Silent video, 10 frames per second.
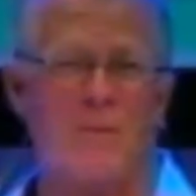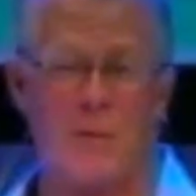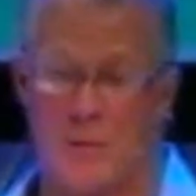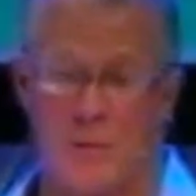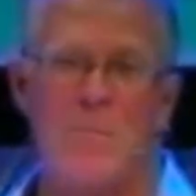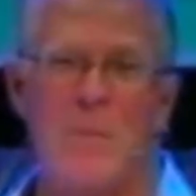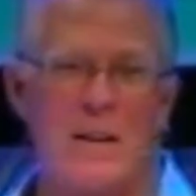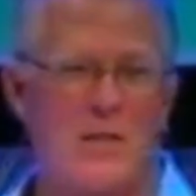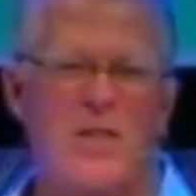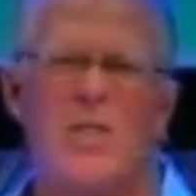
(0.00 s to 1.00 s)
for 3
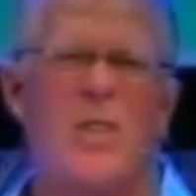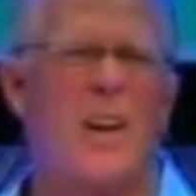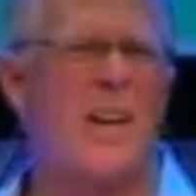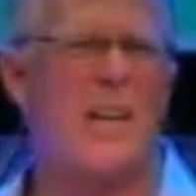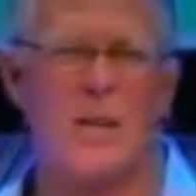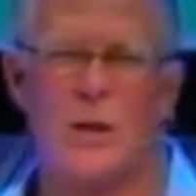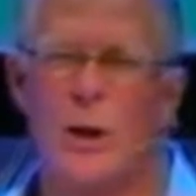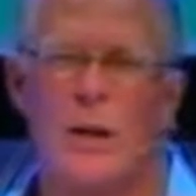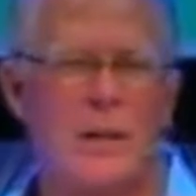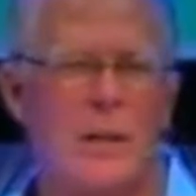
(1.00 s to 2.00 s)
months, he studied and
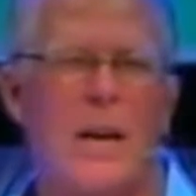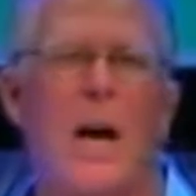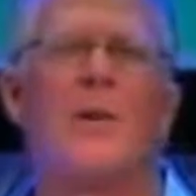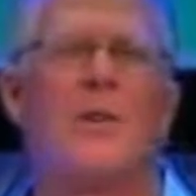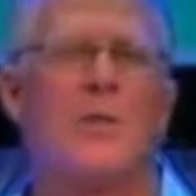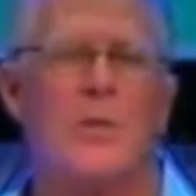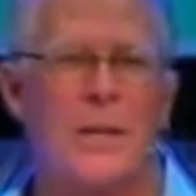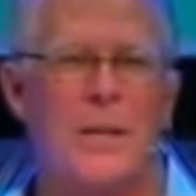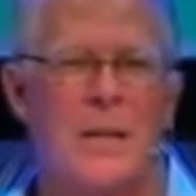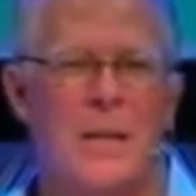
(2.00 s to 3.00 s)
looked, and he
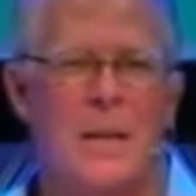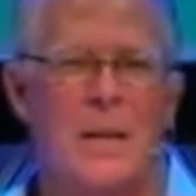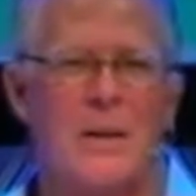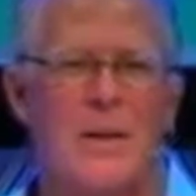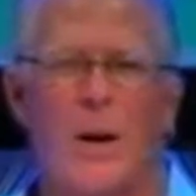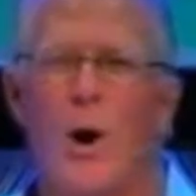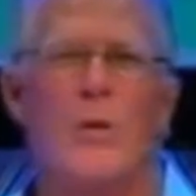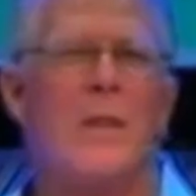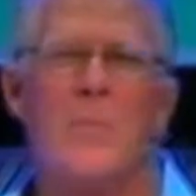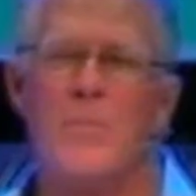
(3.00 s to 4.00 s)
understood that
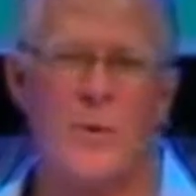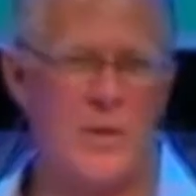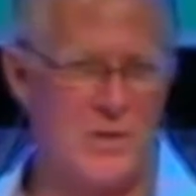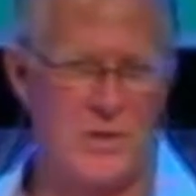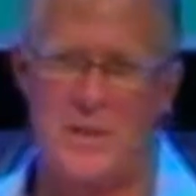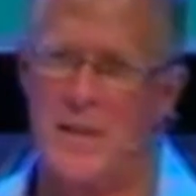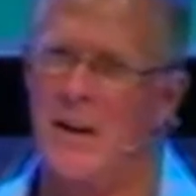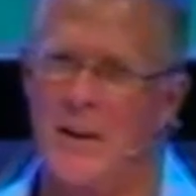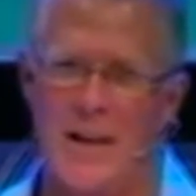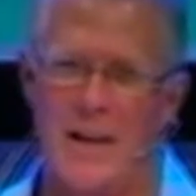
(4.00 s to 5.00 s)
only the priest could
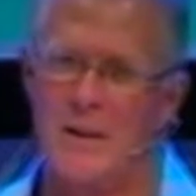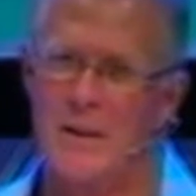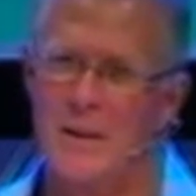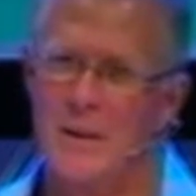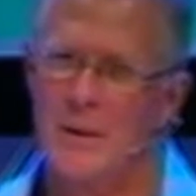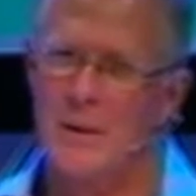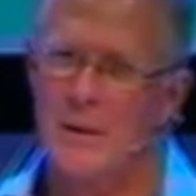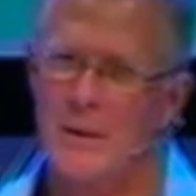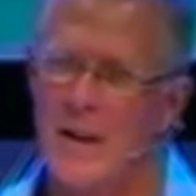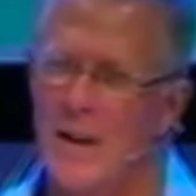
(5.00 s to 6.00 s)
carry
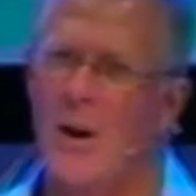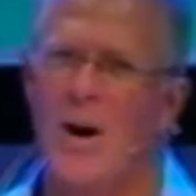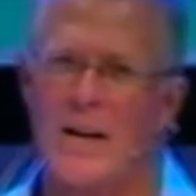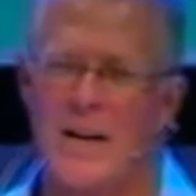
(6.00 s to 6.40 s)
that ark